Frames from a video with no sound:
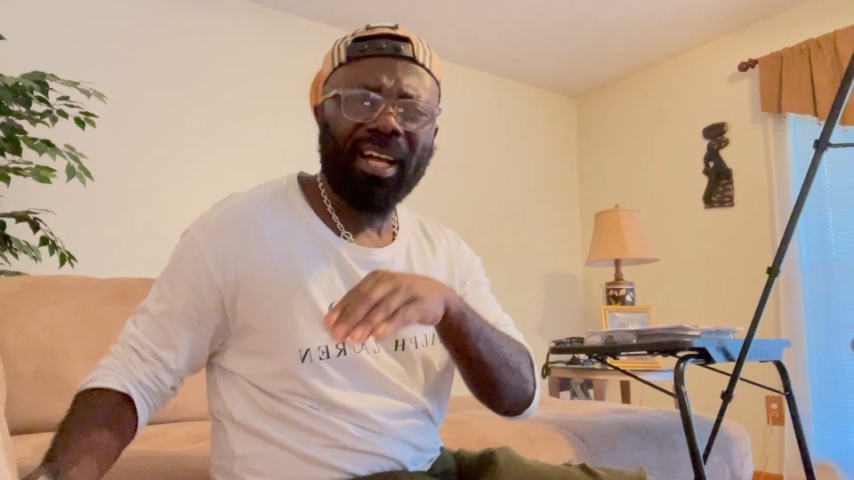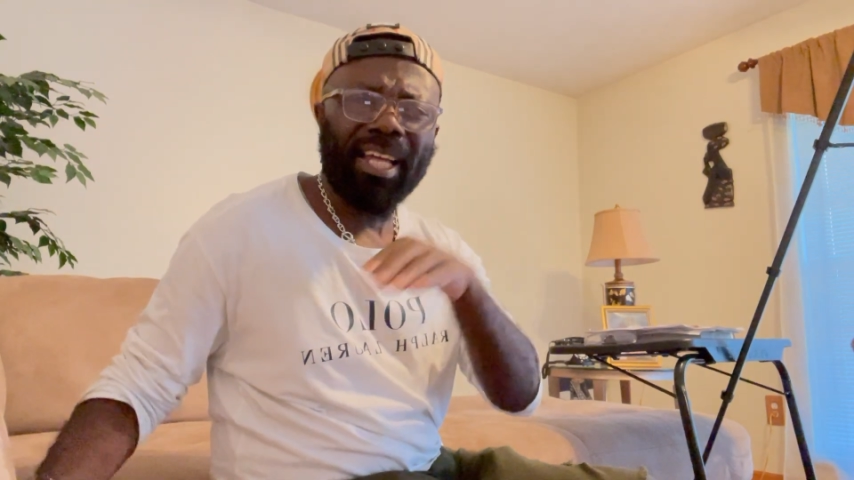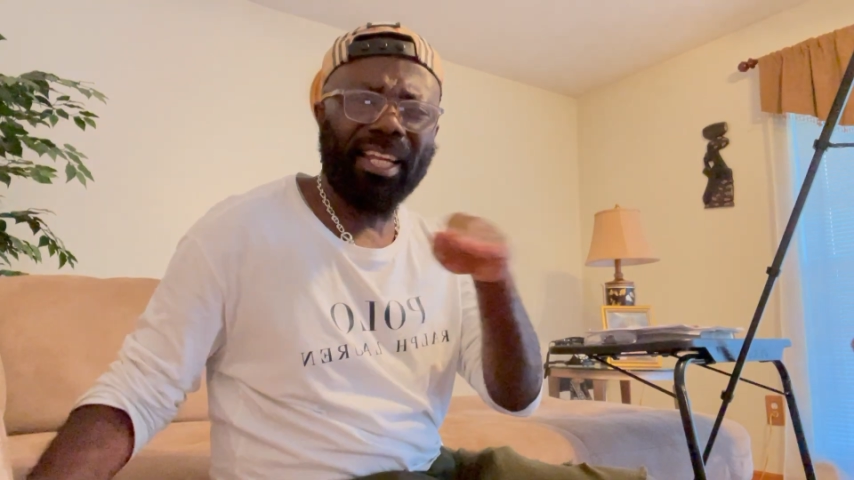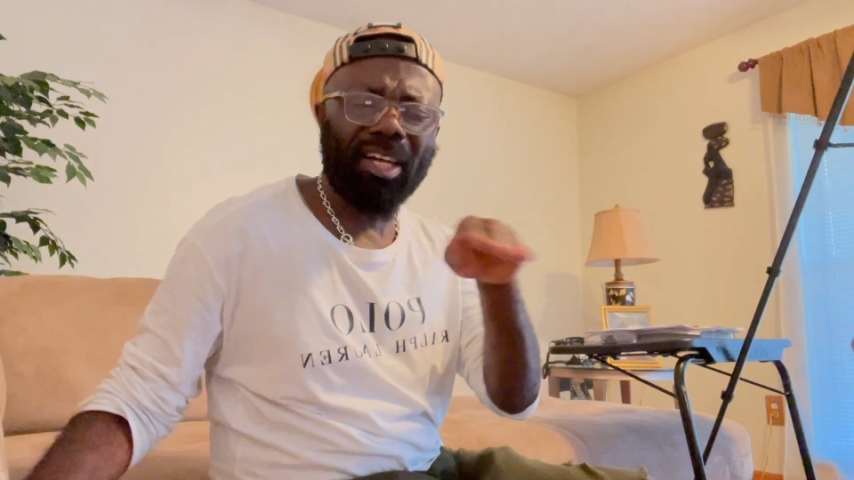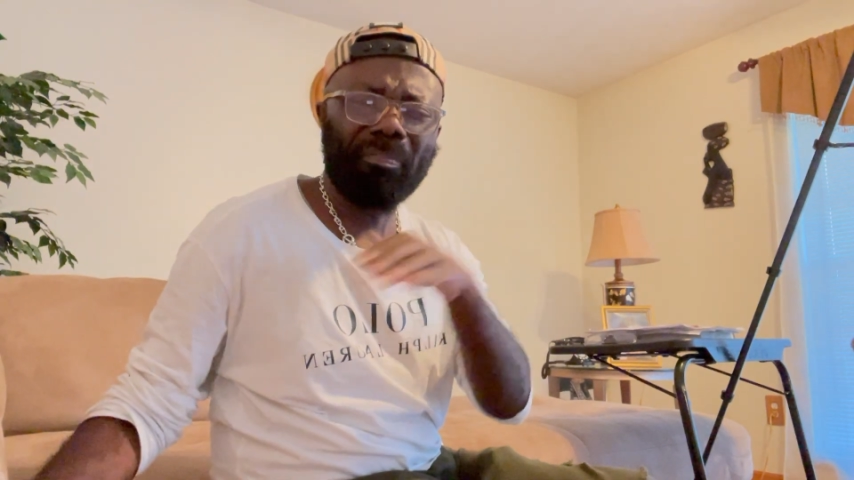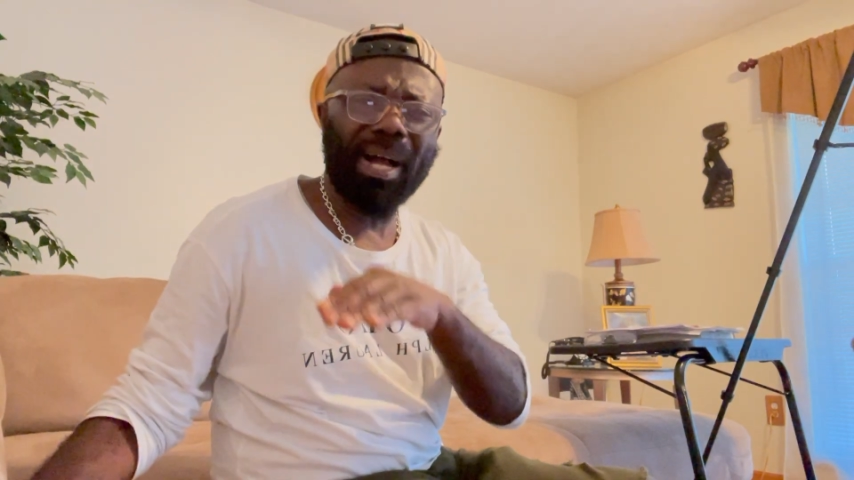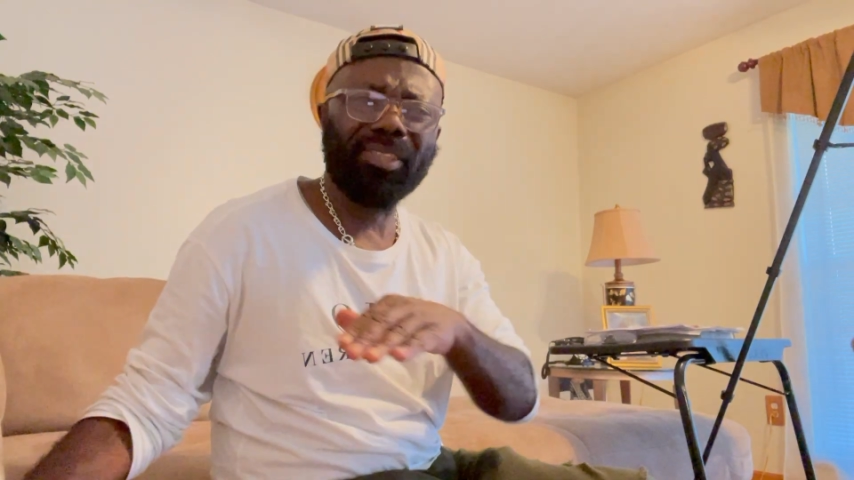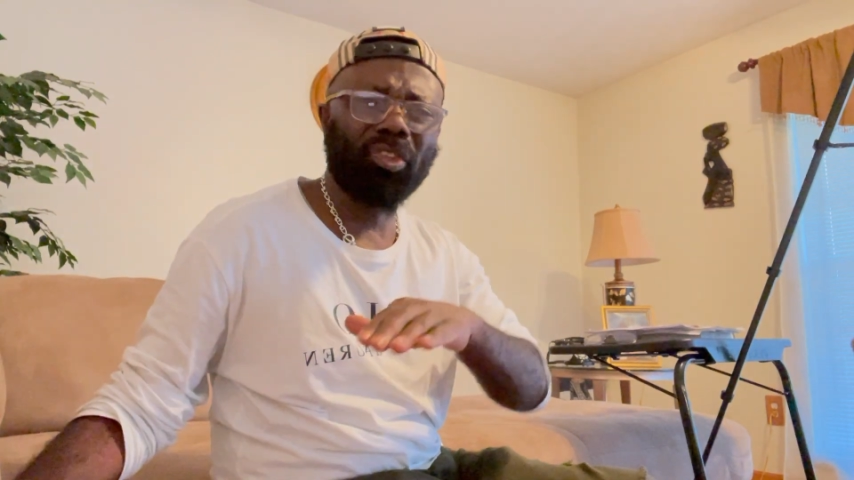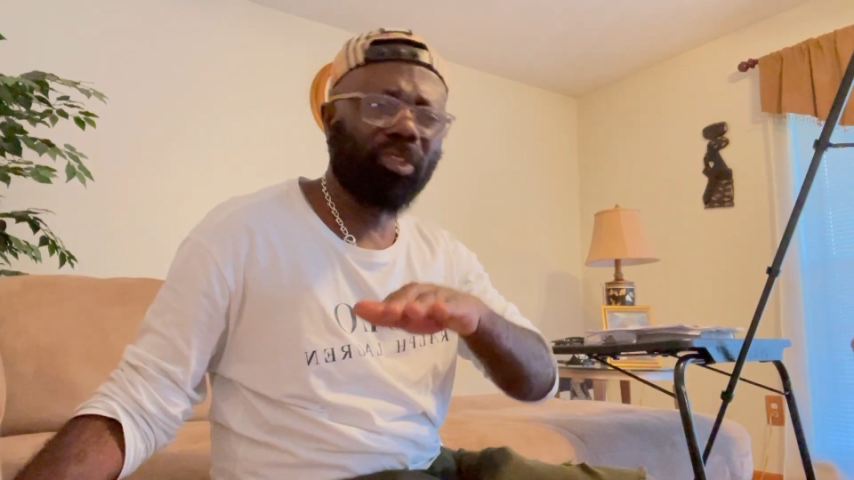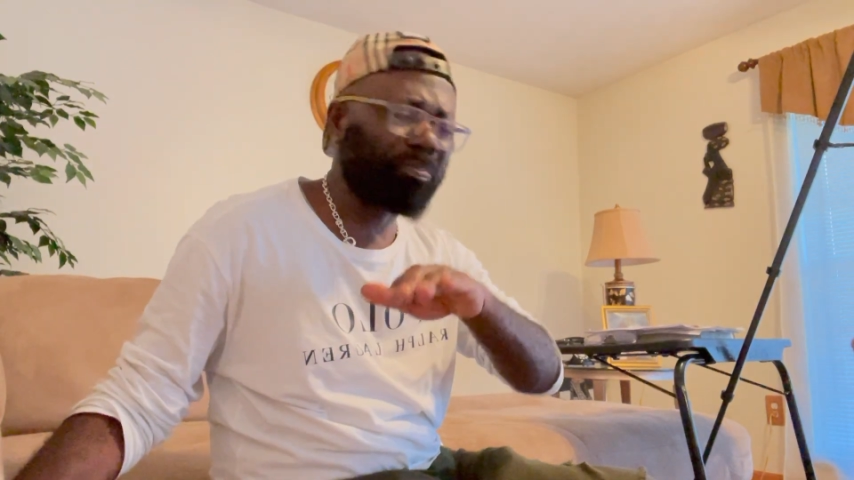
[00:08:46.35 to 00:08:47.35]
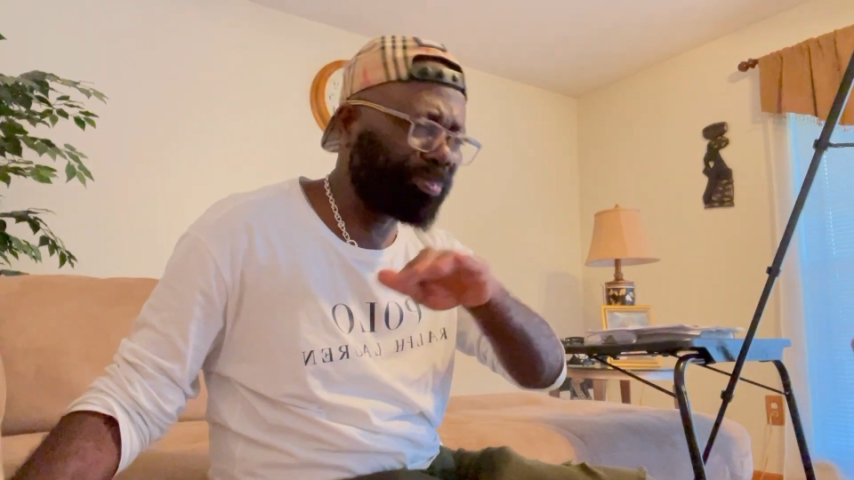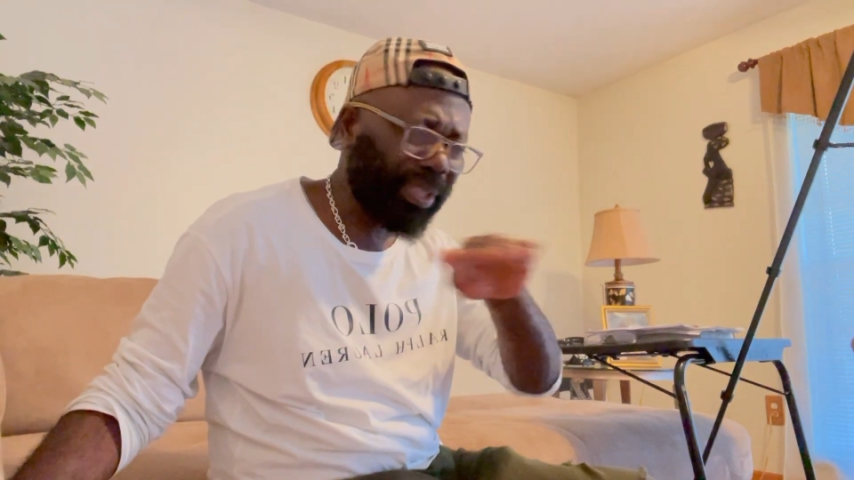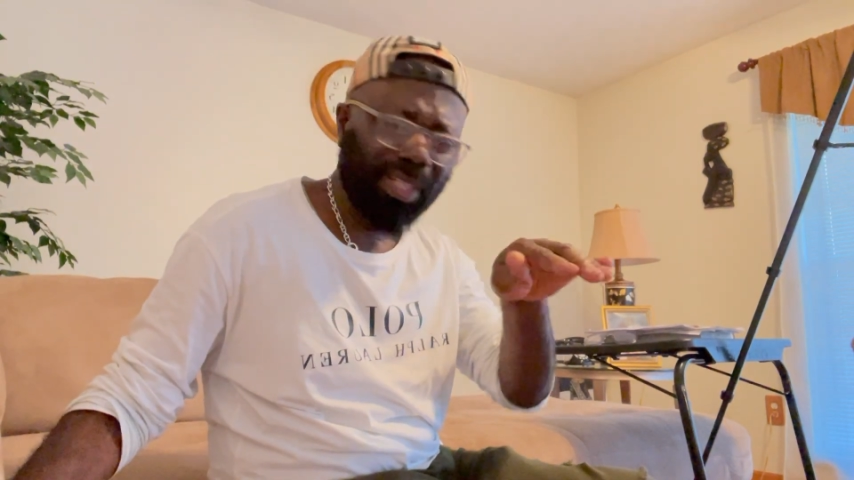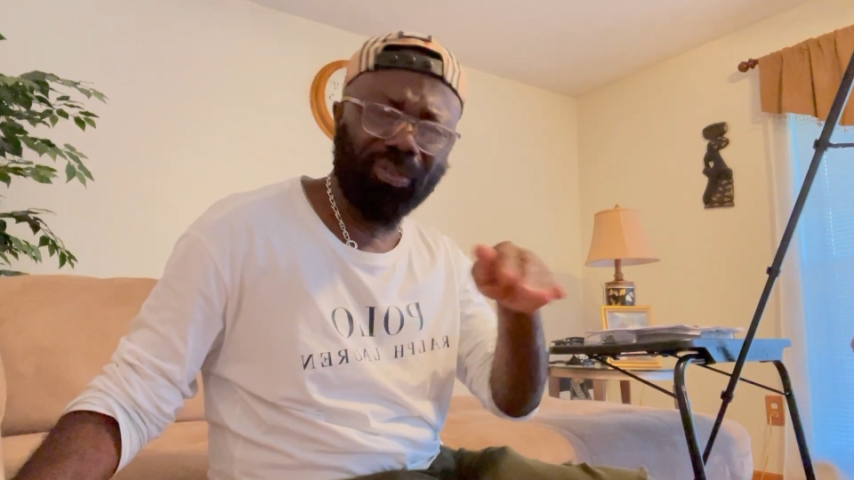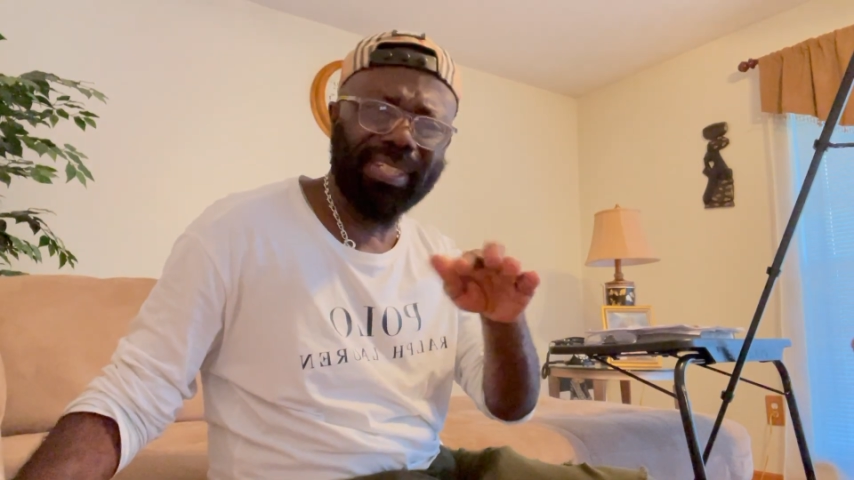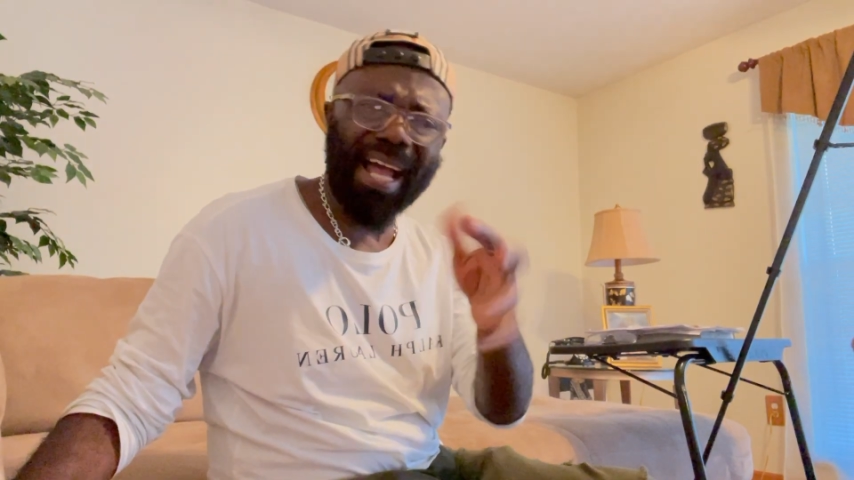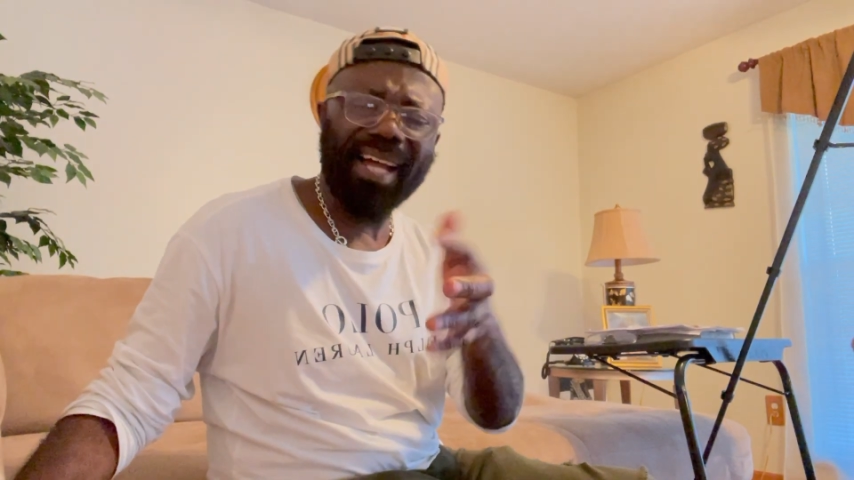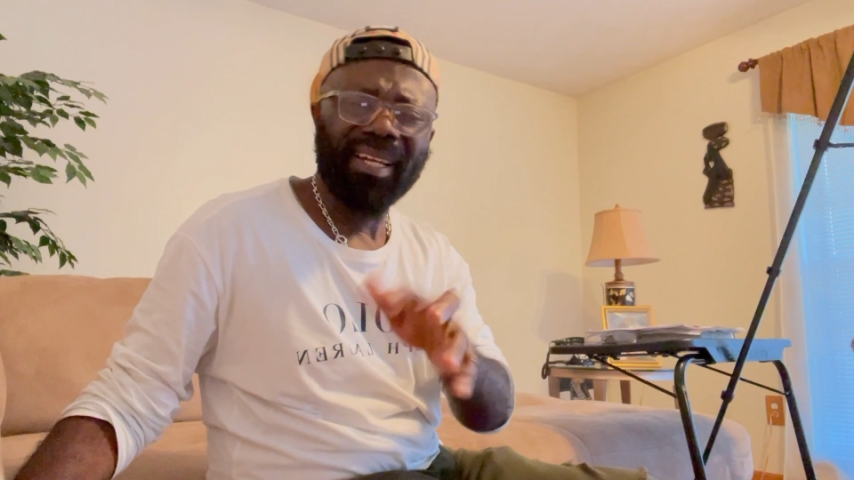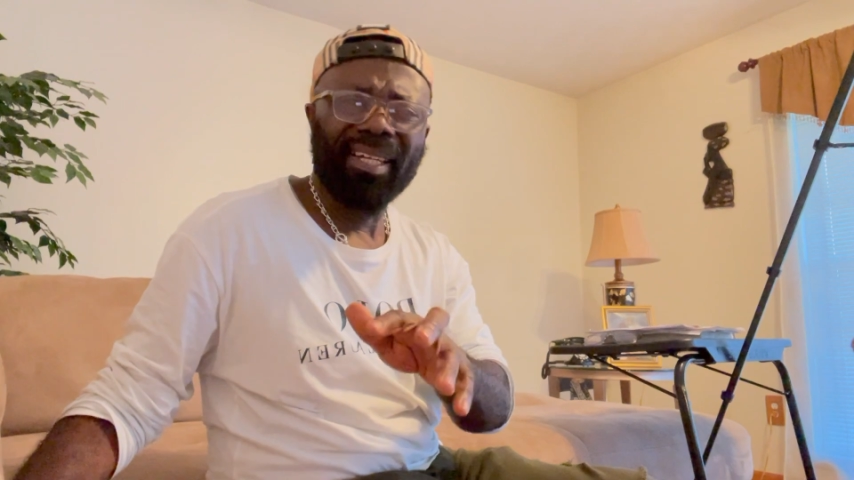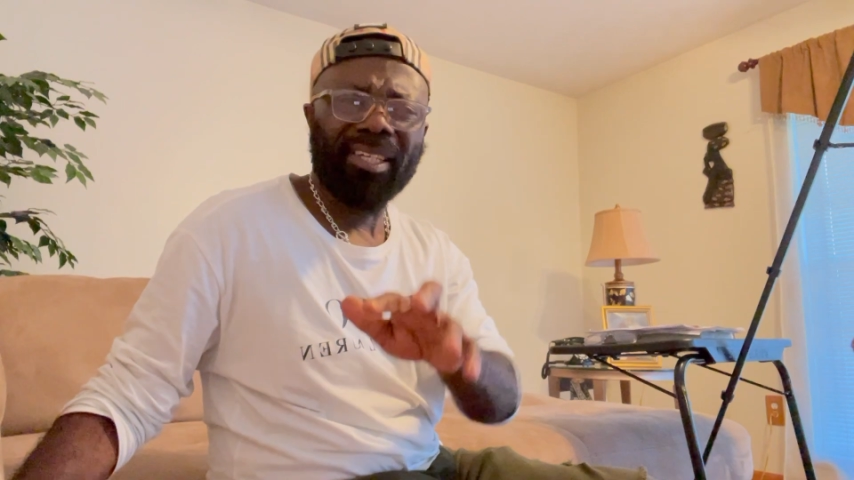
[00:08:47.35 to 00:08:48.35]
Elon Musk to spew that